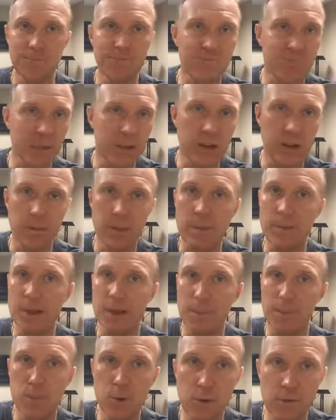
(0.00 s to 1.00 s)
maybe
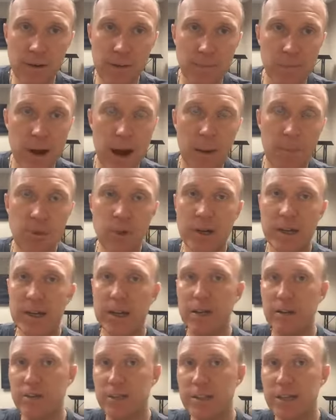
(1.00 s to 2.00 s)
the move-up property,
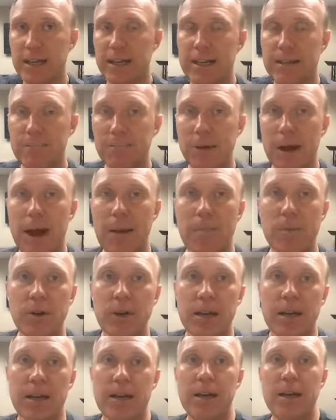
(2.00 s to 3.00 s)
your second
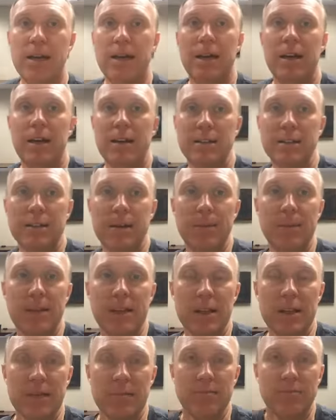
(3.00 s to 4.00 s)
property,
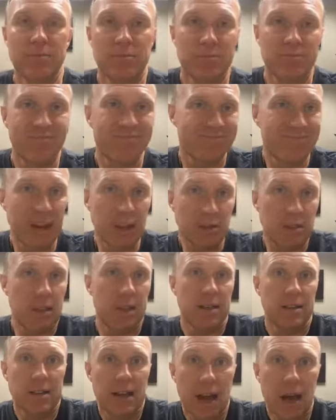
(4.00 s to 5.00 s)
something
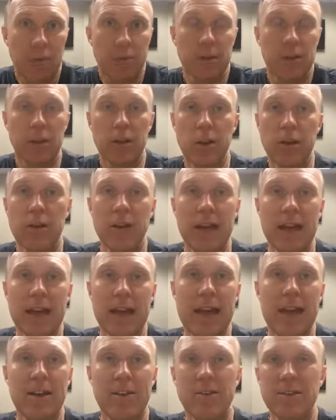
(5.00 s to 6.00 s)
outside of town with a little
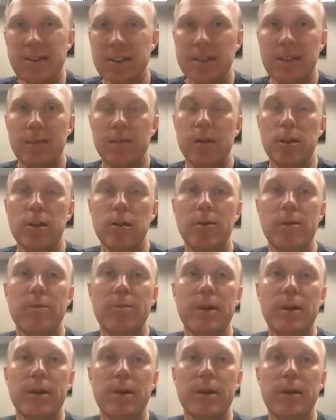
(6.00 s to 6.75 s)
land, or just something a little bit